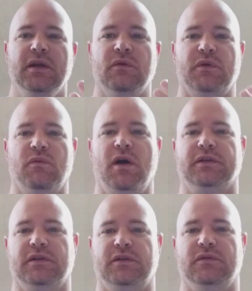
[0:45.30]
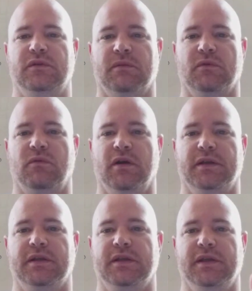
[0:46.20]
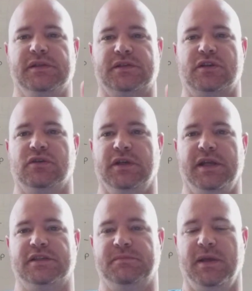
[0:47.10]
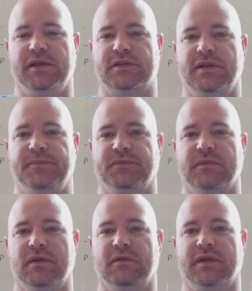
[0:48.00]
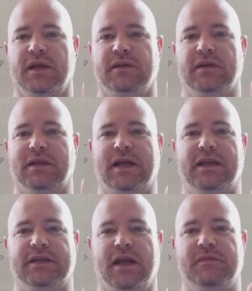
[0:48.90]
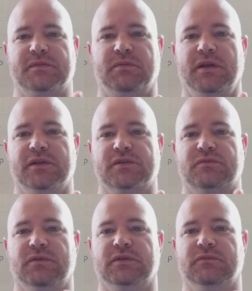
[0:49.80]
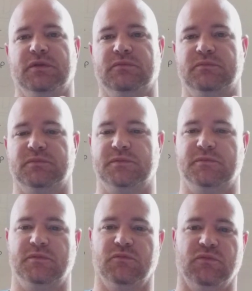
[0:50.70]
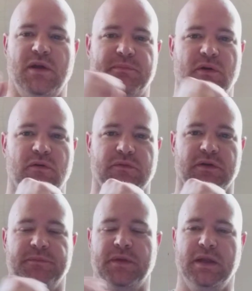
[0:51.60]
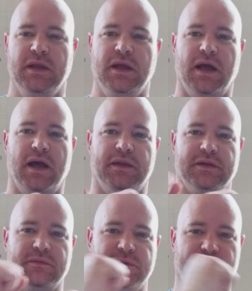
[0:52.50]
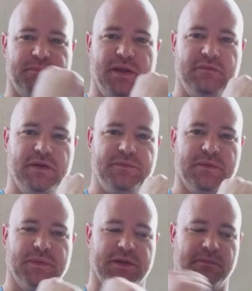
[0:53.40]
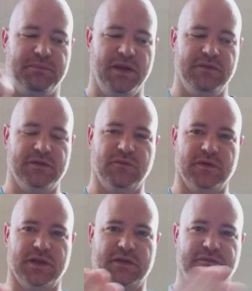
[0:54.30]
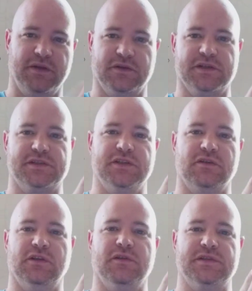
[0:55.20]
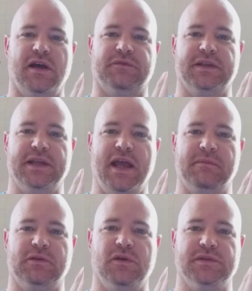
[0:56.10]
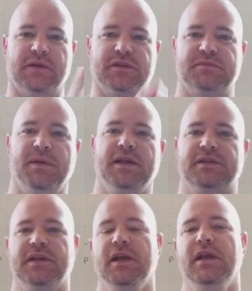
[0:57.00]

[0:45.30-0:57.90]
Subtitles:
We want to do, number one, is to create space. Okay, a lot of times players will rip over, they'll pivot, but they'll pivot where the defender can still close off the gap, close off the space.